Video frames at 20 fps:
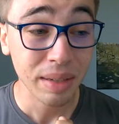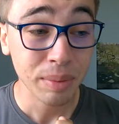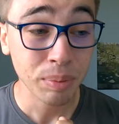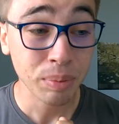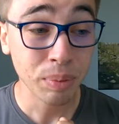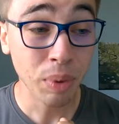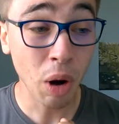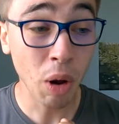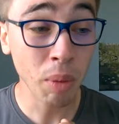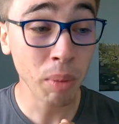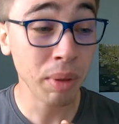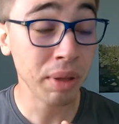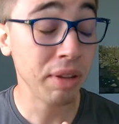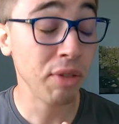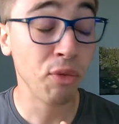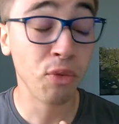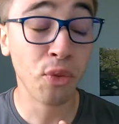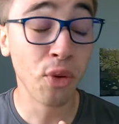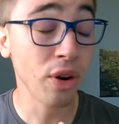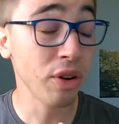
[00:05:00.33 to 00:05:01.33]
Probably the
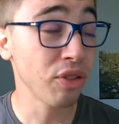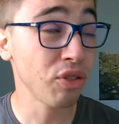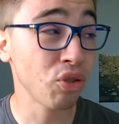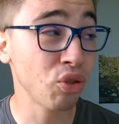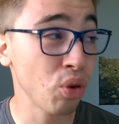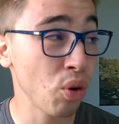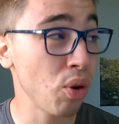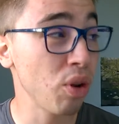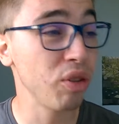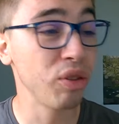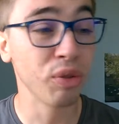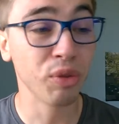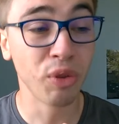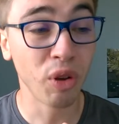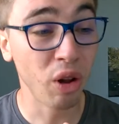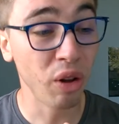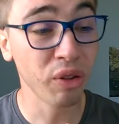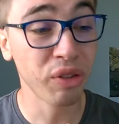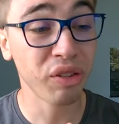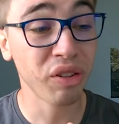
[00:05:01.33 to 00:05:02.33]
worst choice of
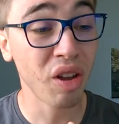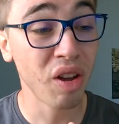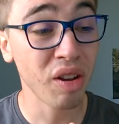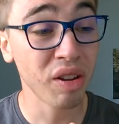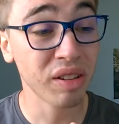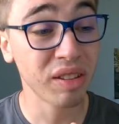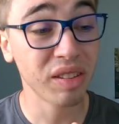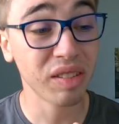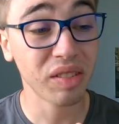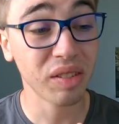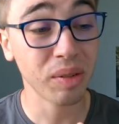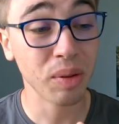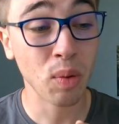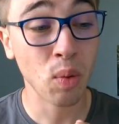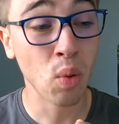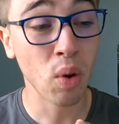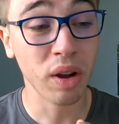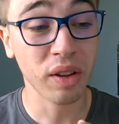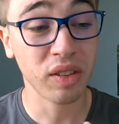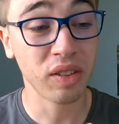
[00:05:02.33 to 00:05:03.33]
all songs
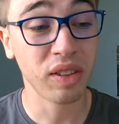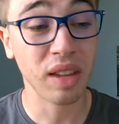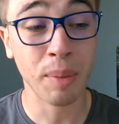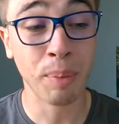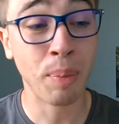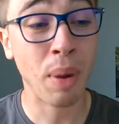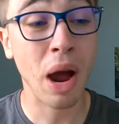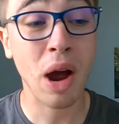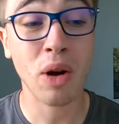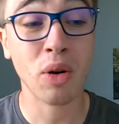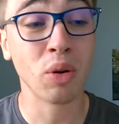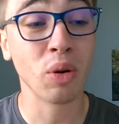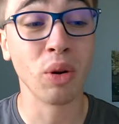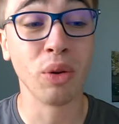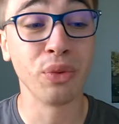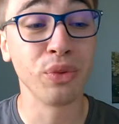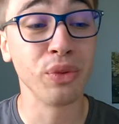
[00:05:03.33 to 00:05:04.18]
was The Power of